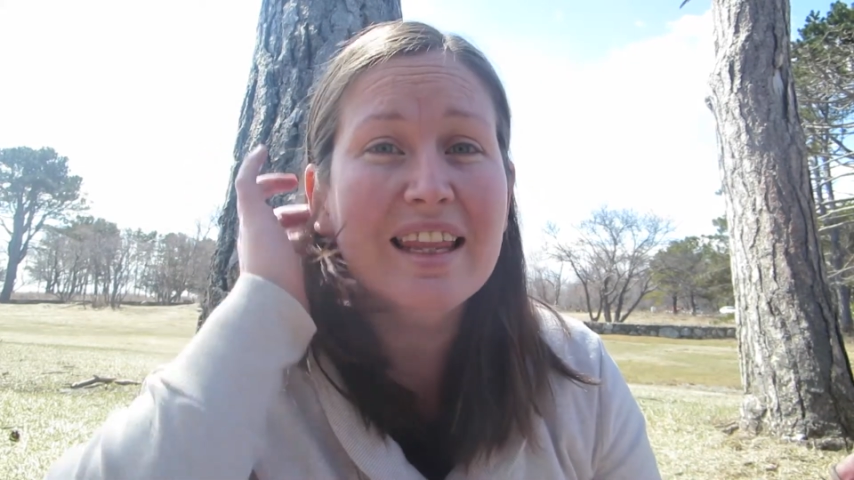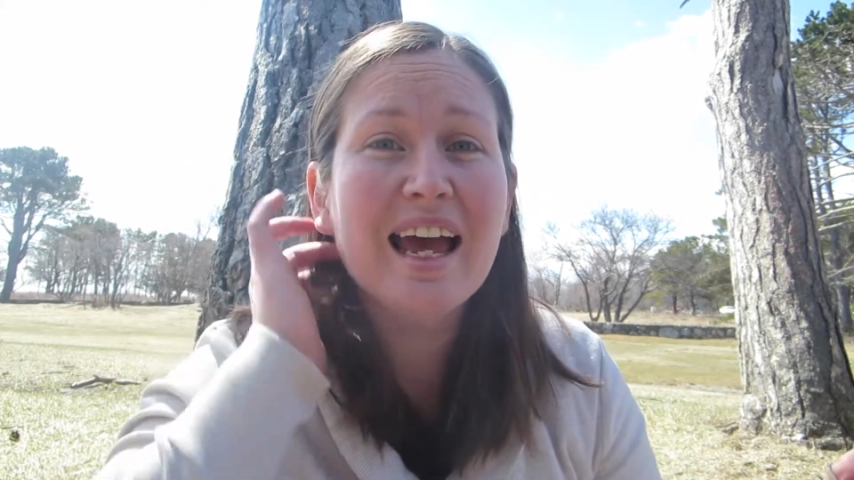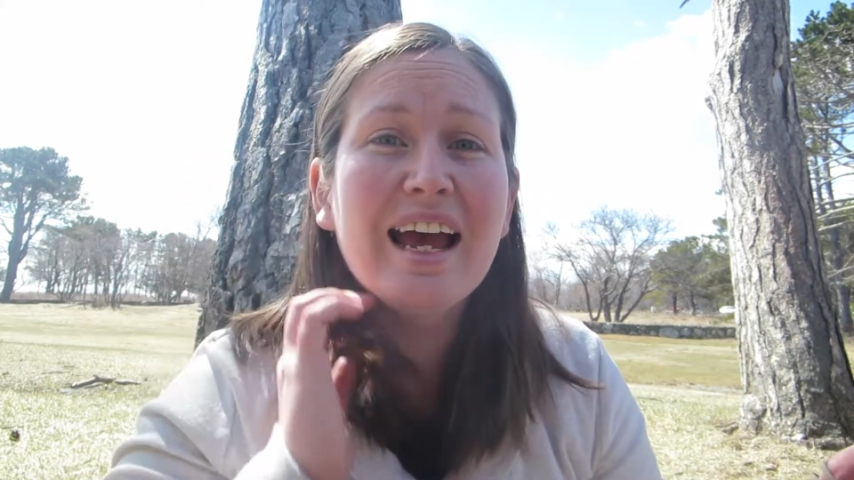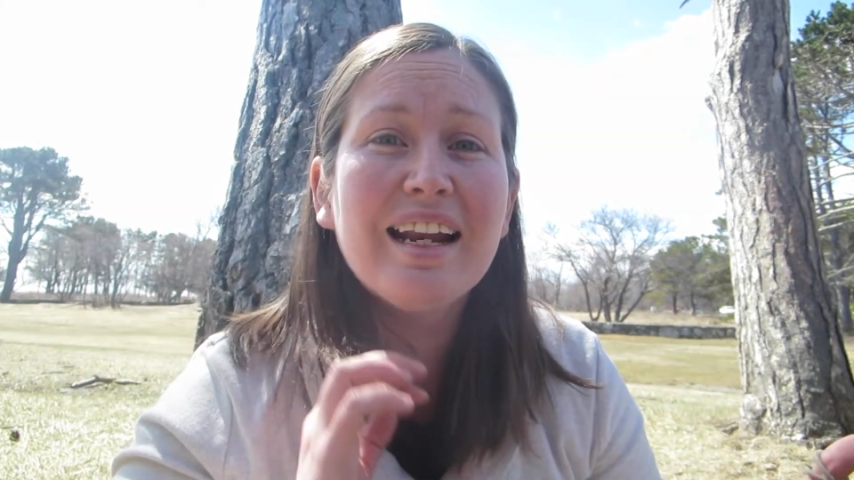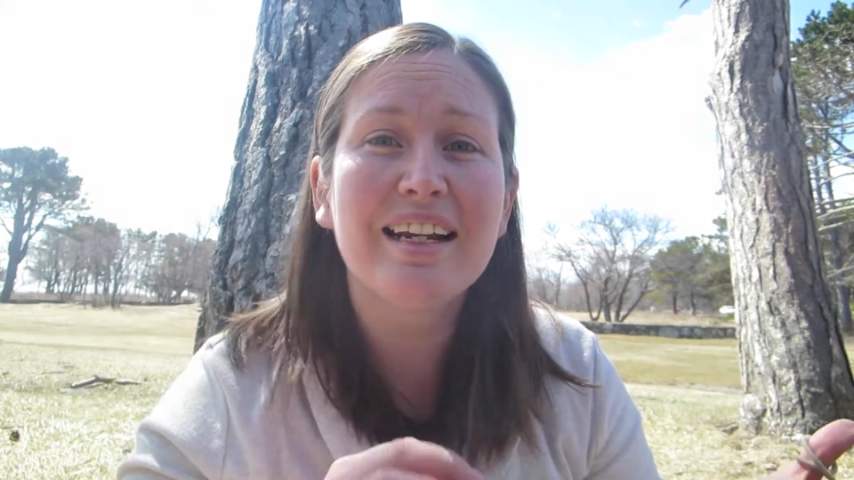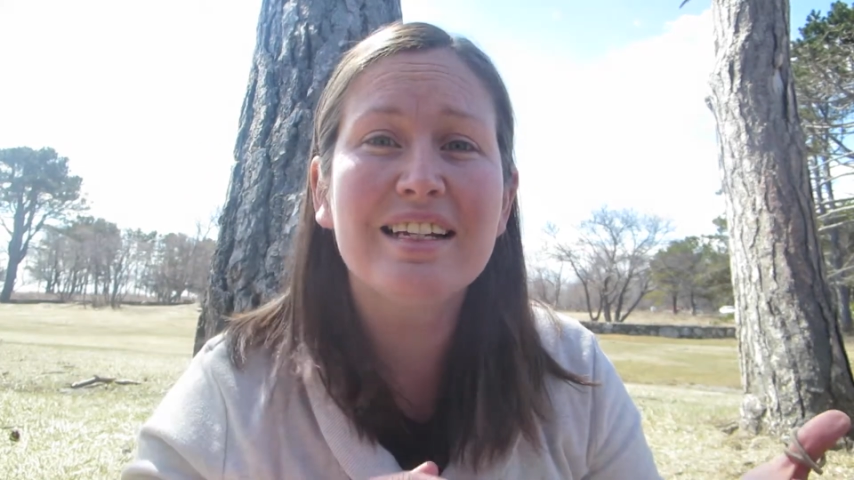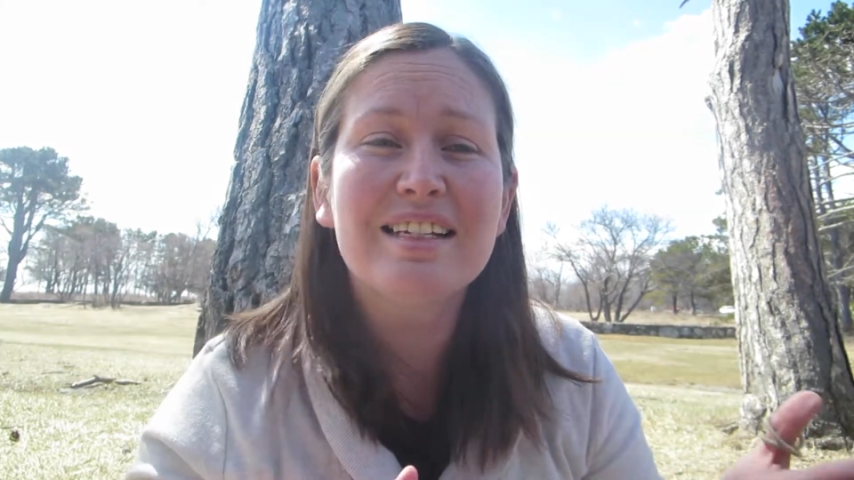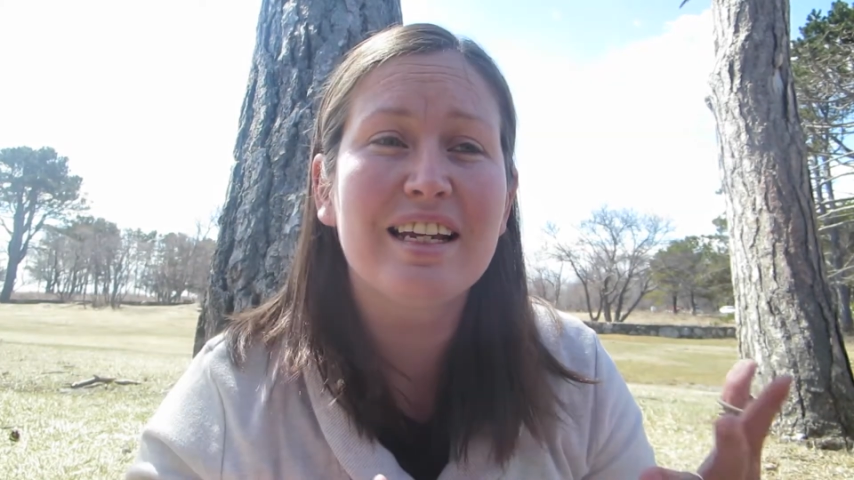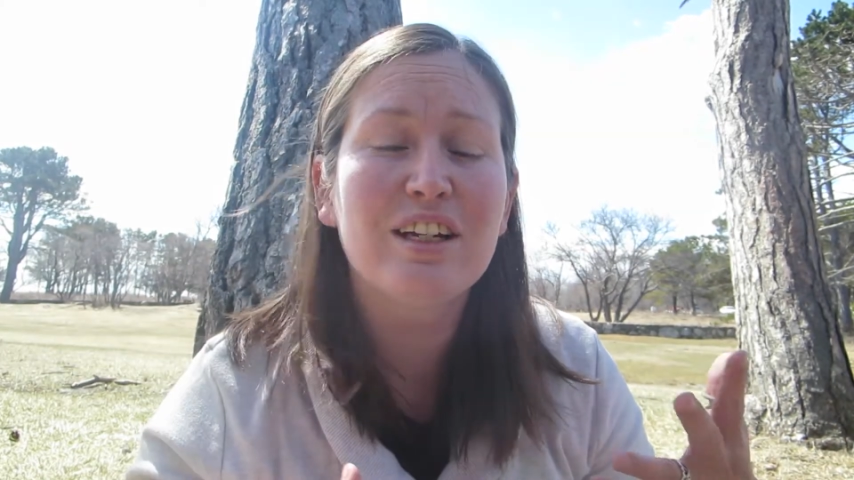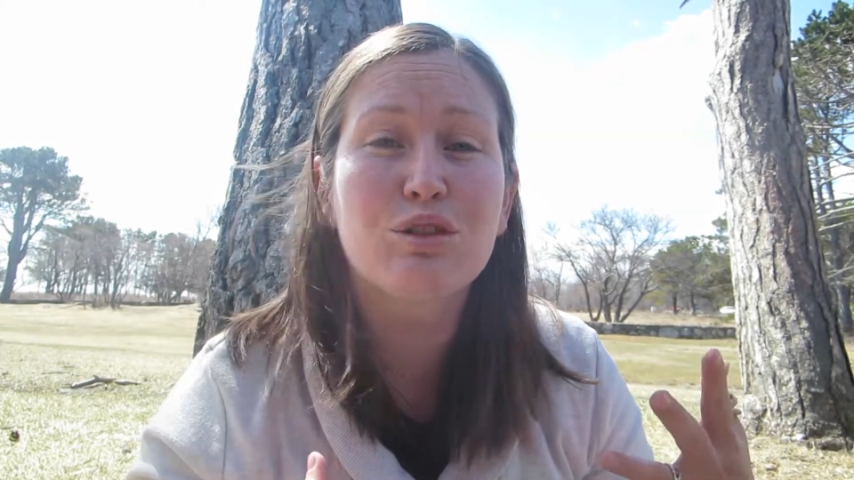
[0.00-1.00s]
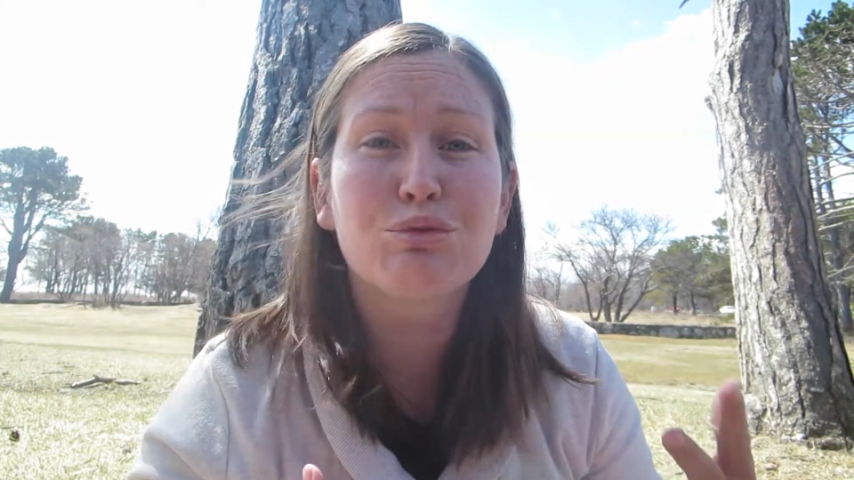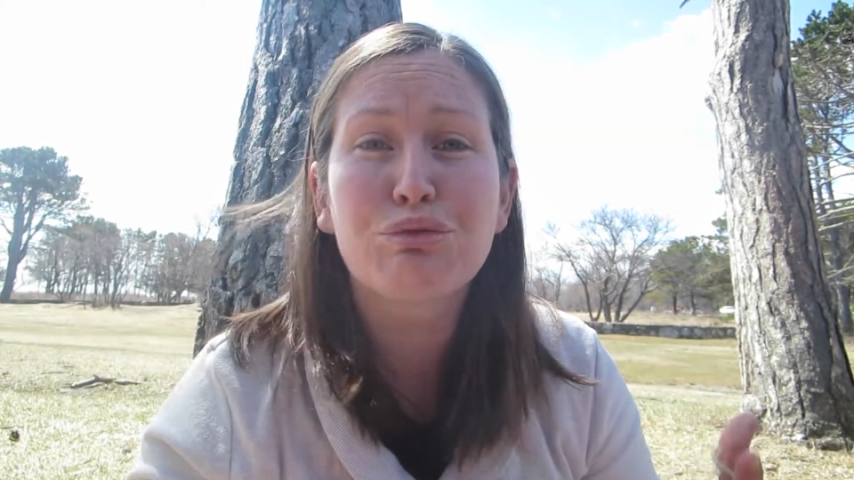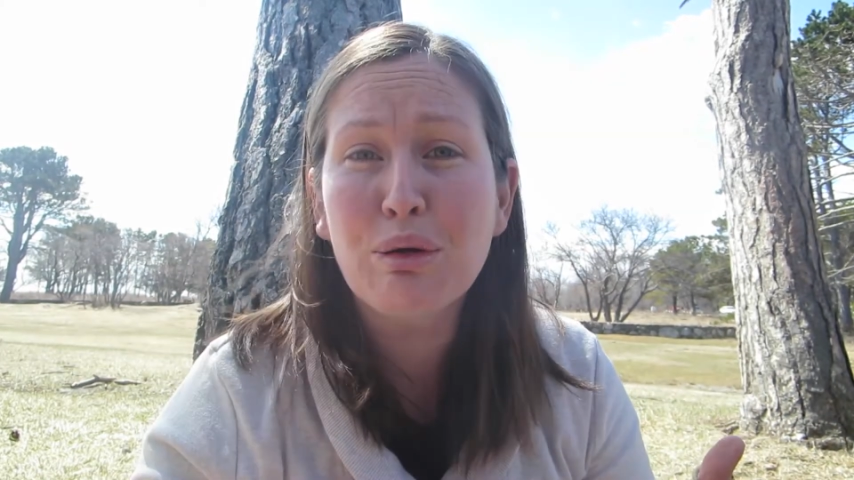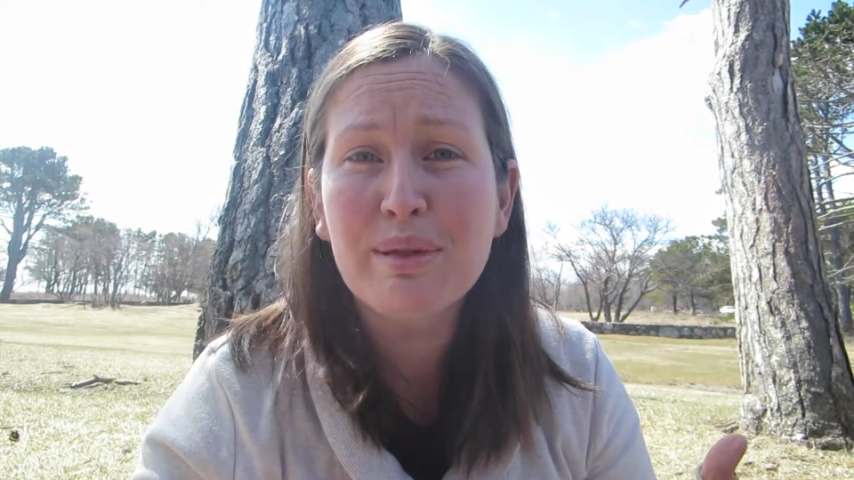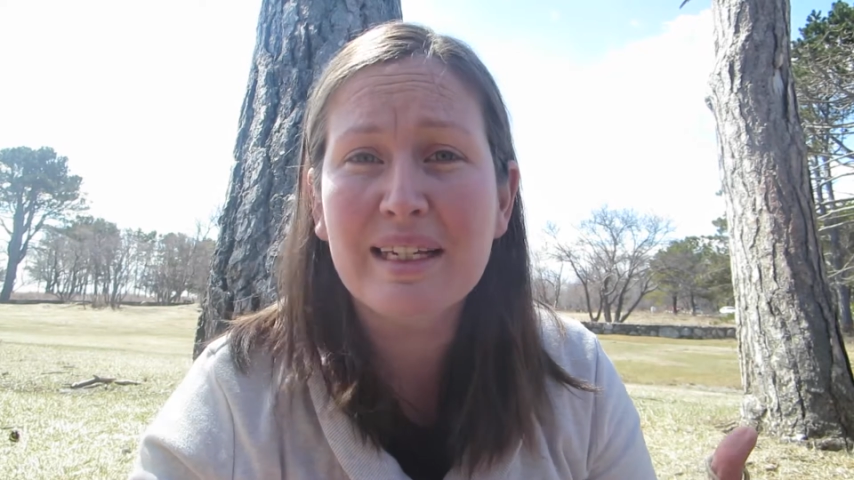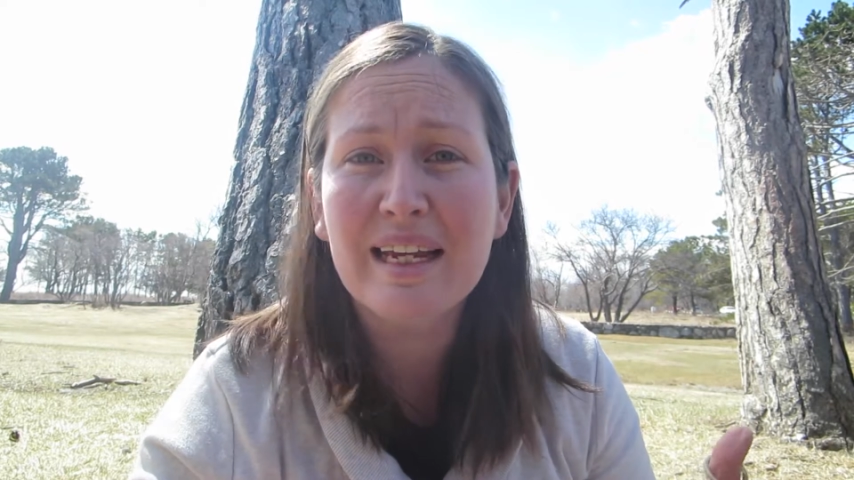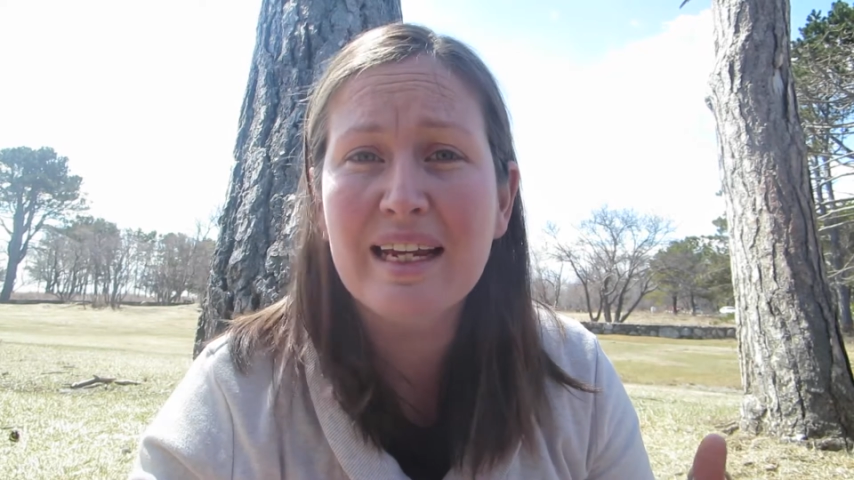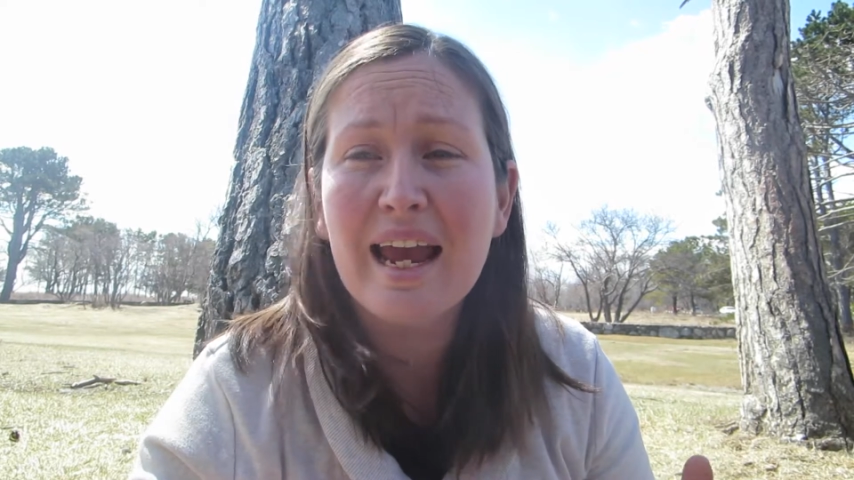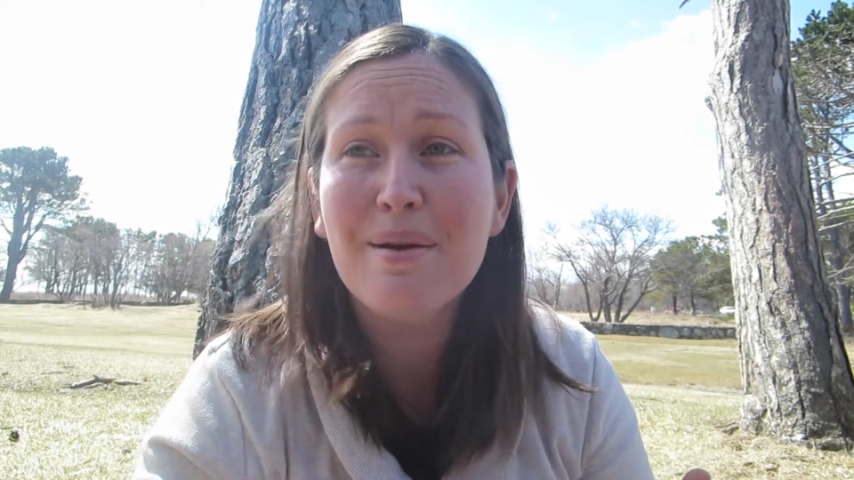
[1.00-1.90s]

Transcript: that is engrossing